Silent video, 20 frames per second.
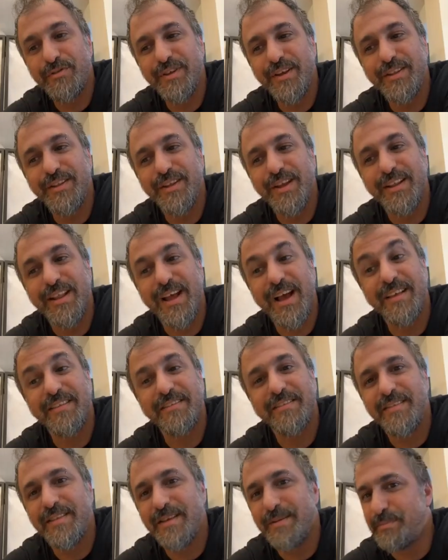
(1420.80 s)
it and
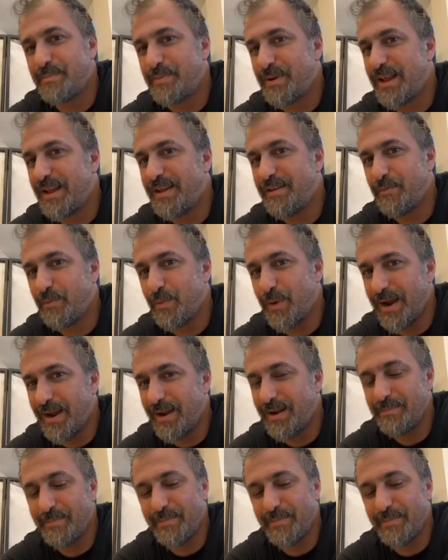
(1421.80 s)
ask them play well,